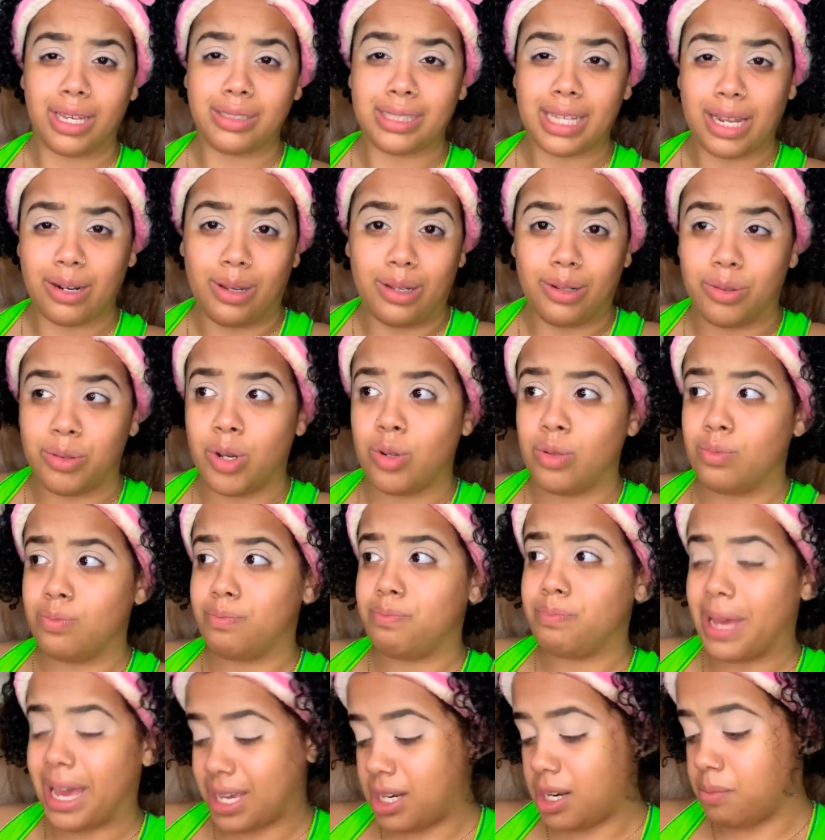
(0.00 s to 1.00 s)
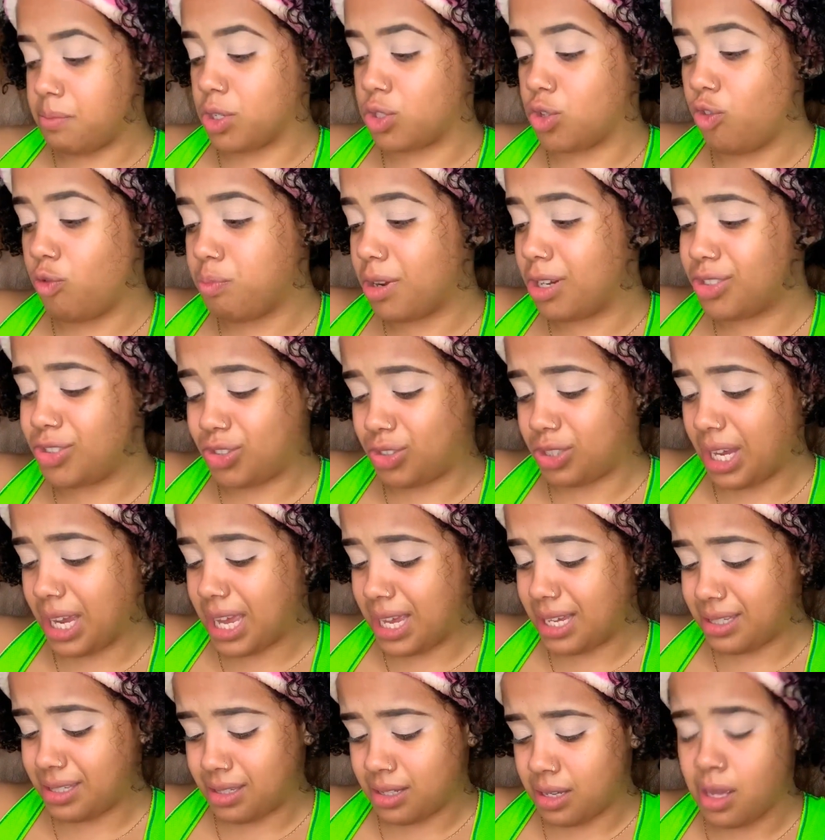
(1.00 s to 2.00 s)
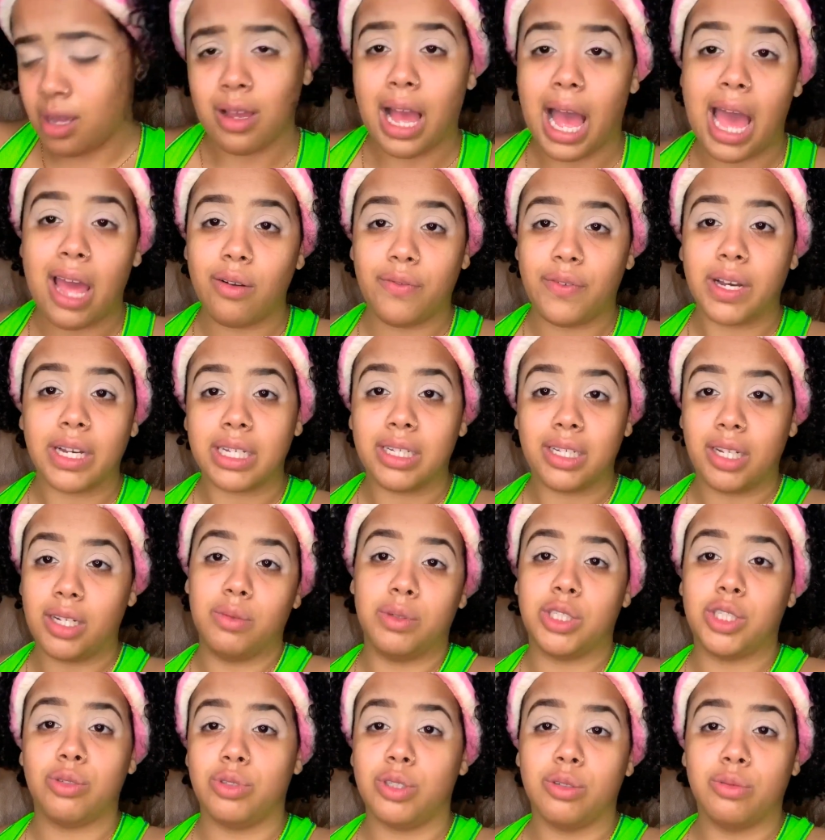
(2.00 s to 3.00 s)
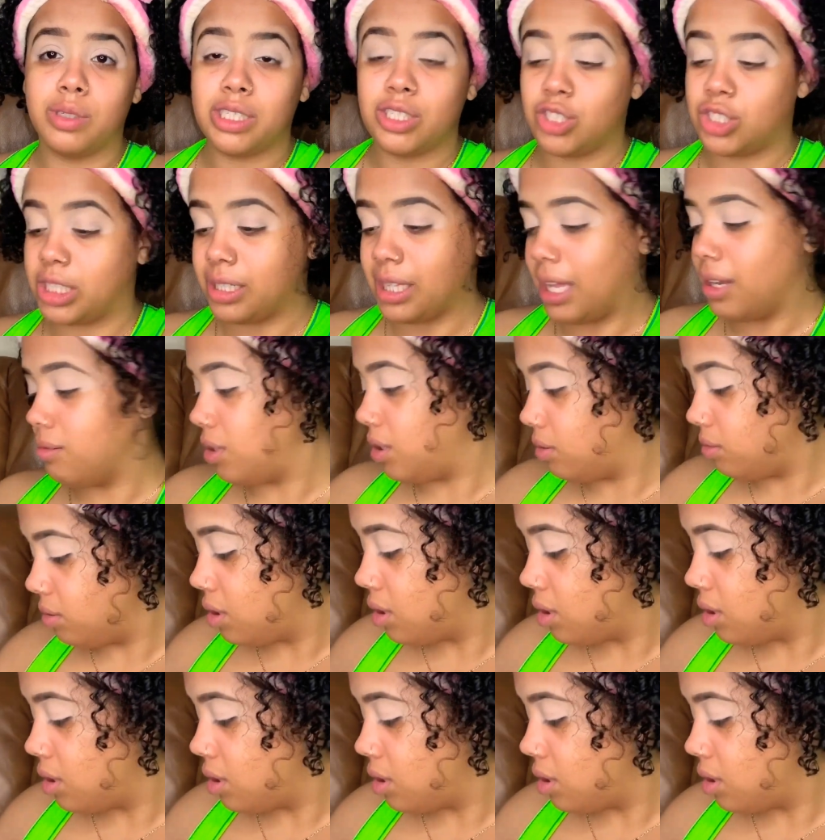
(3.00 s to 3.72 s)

I don't know. Packing up your toothbrush, I guess. I don't fucking know what you're doing in jail. I don't know.